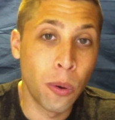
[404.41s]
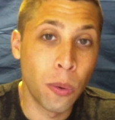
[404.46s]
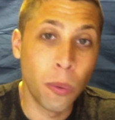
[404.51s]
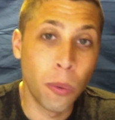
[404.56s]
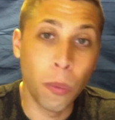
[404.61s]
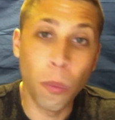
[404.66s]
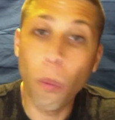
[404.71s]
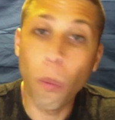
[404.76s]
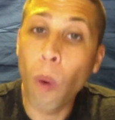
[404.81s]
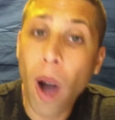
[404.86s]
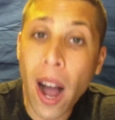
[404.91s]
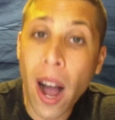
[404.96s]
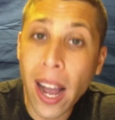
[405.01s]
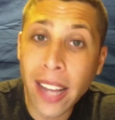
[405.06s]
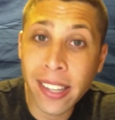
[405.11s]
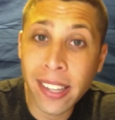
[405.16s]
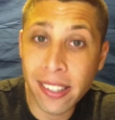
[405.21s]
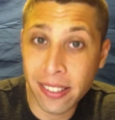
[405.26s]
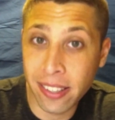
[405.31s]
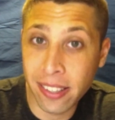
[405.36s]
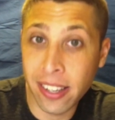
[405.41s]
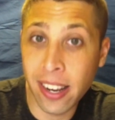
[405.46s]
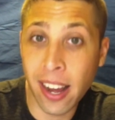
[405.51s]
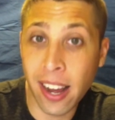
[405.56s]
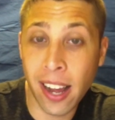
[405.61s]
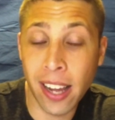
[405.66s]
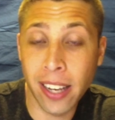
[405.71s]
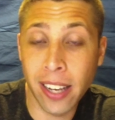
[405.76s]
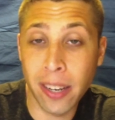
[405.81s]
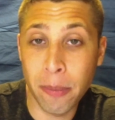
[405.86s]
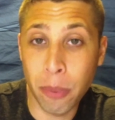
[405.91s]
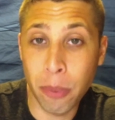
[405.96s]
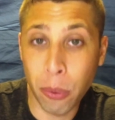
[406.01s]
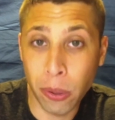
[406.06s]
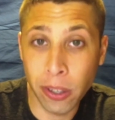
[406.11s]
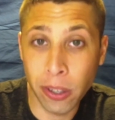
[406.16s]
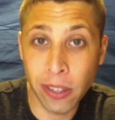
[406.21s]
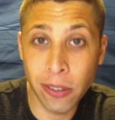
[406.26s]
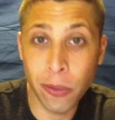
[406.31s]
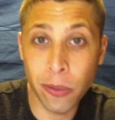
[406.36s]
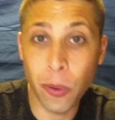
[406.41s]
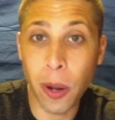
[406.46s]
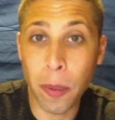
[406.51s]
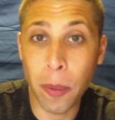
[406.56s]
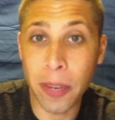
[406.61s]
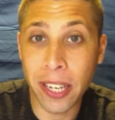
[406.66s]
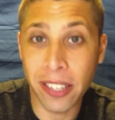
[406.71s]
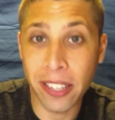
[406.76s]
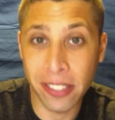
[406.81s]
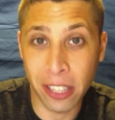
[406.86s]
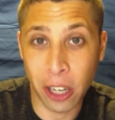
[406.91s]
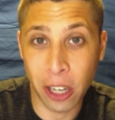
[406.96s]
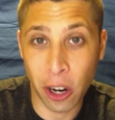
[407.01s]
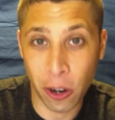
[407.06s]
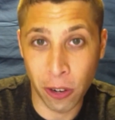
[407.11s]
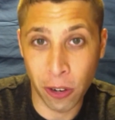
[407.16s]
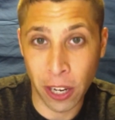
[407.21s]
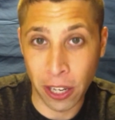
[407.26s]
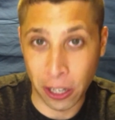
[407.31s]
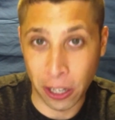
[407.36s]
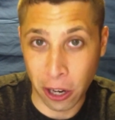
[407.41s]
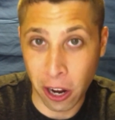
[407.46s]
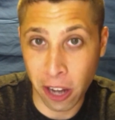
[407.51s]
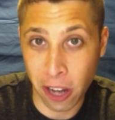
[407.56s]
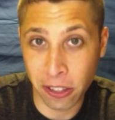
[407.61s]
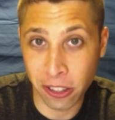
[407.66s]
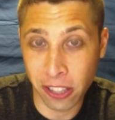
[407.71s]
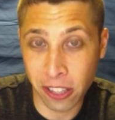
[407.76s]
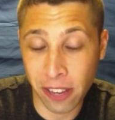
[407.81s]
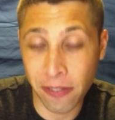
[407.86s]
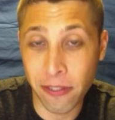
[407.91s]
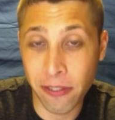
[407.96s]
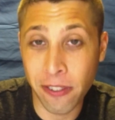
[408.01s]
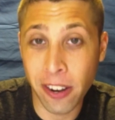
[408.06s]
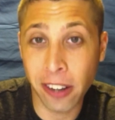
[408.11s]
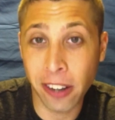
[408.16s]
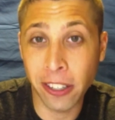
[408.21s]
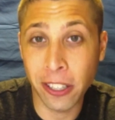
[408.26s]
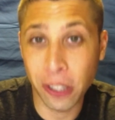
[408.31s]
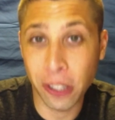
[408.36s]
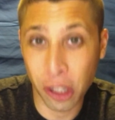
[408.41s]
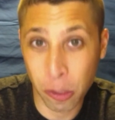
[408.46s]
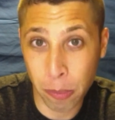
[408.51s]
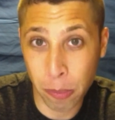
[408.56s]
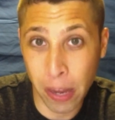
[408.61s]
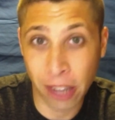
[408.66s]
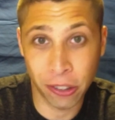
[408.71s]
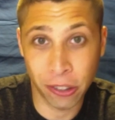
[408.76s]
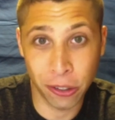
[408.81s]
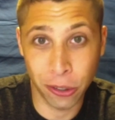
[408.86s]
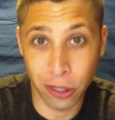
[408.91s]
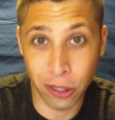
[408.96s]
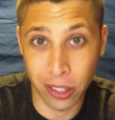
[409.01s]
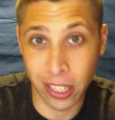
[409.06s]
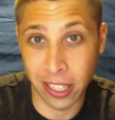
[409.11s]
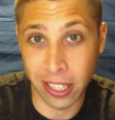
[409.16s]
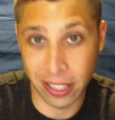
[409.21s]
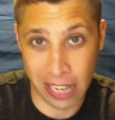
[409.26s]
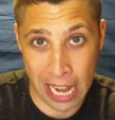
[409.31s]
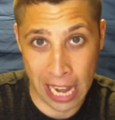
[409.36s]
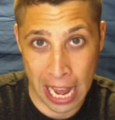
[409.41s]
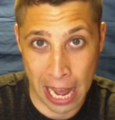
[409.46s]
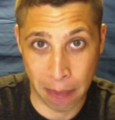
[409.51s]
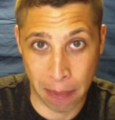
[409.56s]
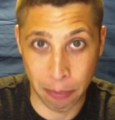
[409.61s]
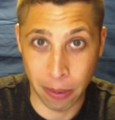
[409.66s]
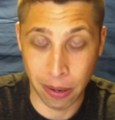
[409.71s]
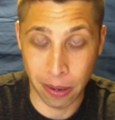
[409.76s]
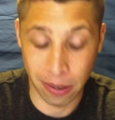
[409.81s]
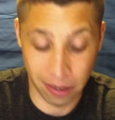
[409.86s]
why is the 9 important? Well, because it, it causes a very special thing to happen